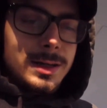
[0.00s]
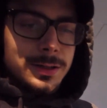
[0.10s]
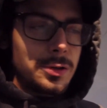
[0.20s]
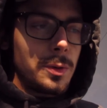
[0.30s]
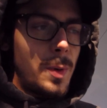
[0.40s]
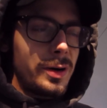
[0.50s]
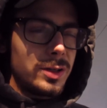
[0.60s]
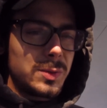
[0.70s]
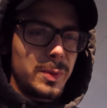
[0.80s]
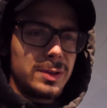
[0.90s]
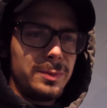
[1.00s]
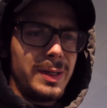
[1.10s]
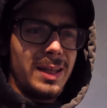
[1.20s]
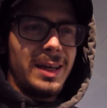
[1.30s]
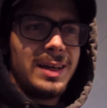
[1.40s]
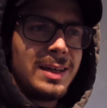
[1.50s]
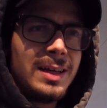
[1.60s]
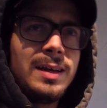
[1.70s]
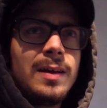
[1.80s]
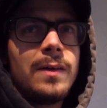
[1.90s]
So tomorrow is supposed to be like
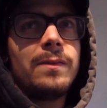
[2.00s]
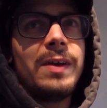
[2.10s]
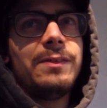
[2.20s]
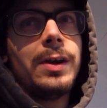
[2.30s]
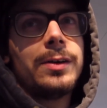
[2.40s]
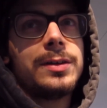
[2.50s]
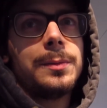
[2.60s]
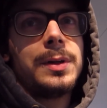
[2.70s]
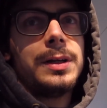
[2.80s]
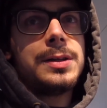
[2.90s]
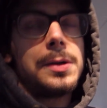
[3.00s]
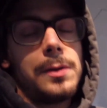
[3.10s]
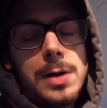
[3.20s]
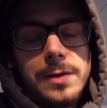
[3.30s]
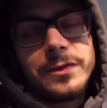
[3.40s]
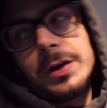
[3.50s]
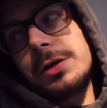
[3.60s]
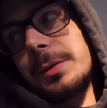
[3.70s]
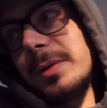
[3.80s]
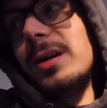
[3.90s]
50 or something, so I'll
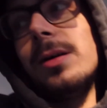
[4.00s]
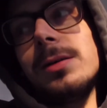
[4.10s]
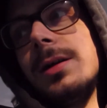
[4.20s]
finish up the car.